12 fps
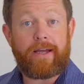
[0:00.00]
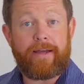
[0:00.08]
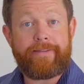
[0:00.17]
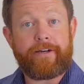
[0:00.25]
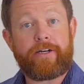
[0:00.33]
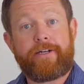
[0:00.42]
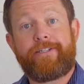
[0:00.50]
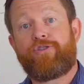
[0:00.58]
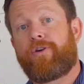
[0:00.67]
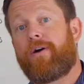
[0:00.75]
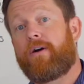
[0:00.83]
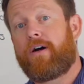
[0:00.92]
and they're going to
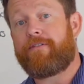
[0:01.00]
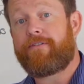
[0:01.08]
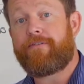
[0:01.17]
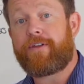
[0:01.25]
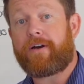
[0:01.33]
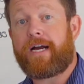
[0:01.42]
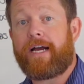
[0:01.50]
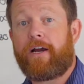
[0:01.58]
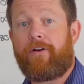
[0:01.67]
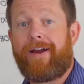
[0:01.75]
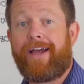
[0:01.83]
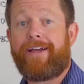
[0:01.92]
draw off of their
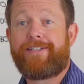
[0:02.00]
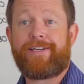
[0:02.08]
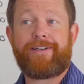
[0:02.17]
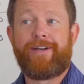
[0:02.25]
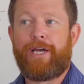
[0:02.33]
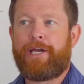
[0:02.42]
IRA to,